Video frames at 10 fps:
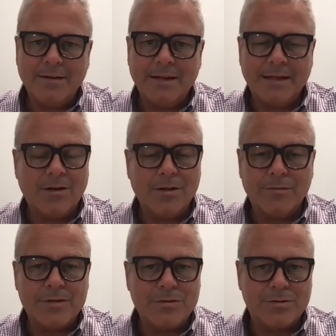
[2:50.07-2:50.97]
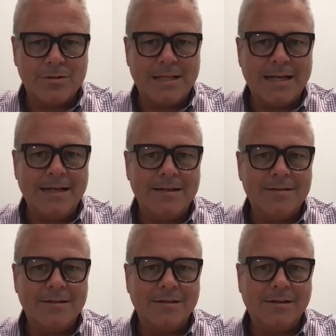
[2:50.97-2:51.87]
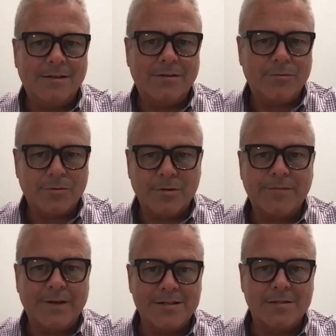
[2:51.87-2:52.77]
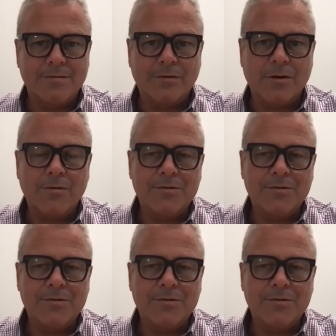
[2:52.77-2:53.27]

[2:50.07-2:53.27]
and get all the resources they need to go through their phases of growth.